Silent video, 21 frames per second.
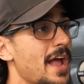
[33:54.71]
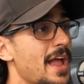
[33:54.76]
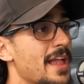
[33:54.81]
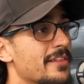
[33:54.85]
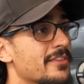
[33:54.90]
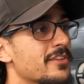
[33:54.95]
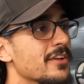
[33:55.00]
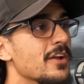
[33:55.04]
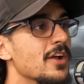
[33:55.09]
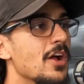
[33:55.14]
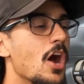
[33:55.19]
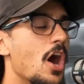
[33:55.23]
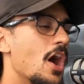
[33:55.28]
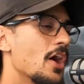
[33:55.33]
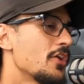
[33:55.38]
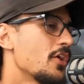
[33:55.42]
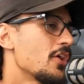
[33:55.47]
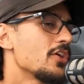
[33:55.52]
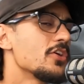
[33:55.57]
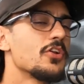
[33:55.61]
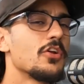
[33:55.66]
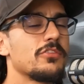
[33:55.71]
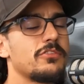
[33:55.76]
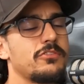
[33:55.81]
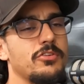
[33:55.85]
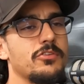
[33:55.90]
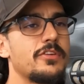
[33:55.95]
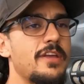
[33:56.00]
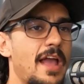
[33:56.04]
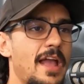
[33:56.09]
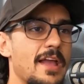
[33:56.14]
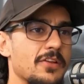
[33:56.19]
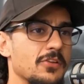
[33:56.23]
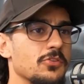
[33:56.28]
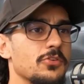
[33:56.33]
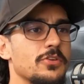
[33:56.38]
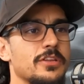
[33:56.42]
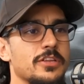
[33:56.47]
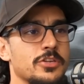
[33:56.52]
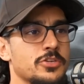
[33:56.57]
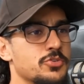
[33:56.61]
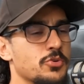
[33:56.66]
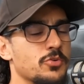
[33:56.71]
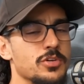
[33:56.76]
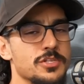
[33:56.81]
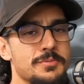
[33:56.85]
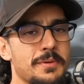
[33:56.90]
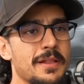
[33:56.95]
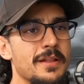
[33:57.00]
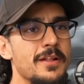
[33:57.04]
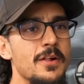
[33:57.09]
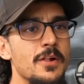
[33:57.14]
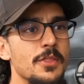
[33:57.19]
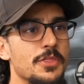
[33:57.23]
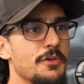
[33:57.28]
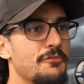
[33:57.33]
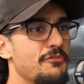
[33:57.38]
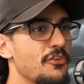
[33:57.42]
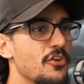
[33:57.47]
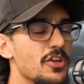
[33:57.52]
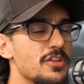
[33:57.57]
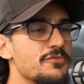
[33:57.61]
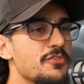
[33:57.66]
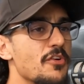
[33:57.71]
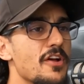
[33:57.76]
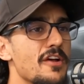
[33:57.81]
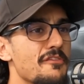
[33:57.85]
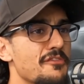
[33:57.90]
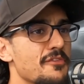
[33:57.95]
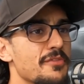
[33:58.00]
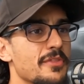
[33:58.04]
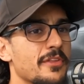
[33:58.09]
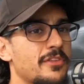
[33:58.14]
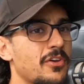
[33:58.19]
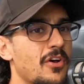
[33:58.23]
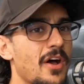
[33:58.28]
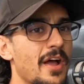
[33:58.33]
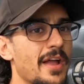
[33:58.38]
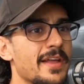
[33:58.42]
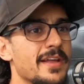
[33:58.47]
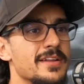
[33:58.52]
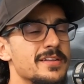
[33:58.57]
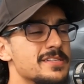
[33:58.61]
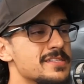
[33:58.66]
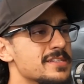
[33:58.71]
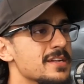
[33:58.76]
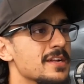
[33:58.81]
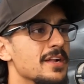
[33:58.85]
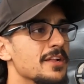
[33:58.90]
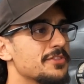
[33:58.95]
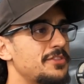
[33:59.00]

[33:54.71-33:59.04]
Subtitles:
And I know you're not too keen on looking at the draws, but the first 5 from the Tigers,